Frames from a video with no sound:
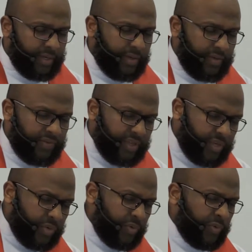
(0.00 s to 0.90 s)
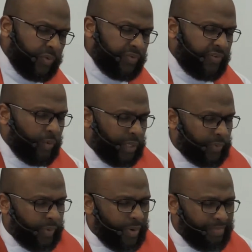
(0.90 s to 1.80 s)
Thank you for what
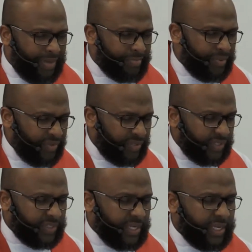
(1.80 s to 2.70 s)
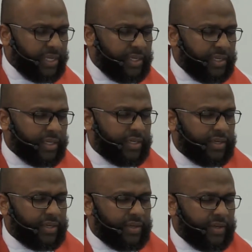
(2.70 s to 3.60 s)
we remember this day.
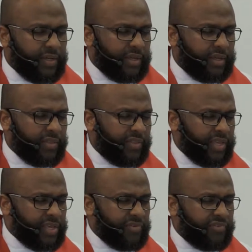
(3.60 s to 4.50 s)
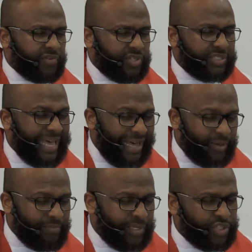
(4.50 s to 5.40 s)
And thank you for just
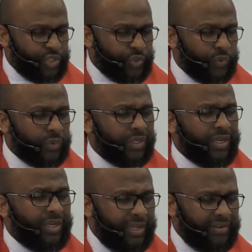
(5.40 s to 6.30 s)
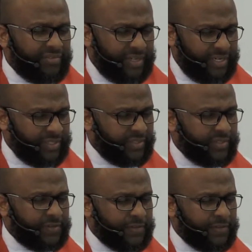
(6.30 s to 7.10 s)
how much you love us.